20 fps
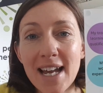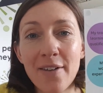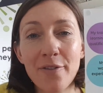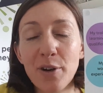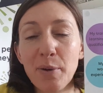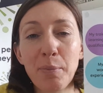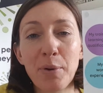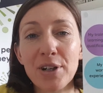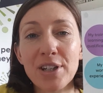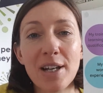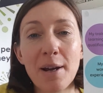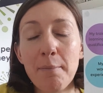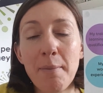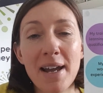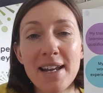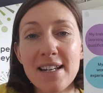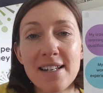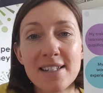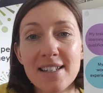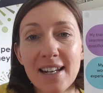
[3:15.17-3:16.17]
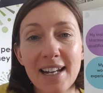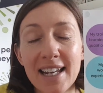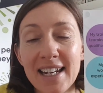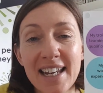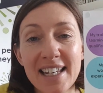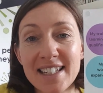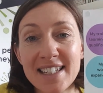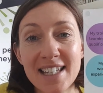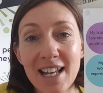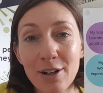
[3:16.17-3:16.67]
everybody amazing in
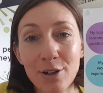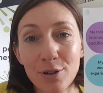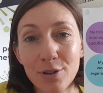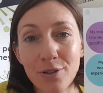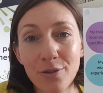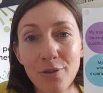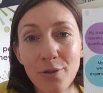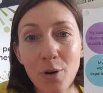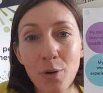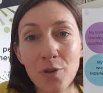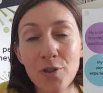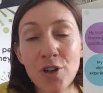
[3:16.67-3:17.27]
itself.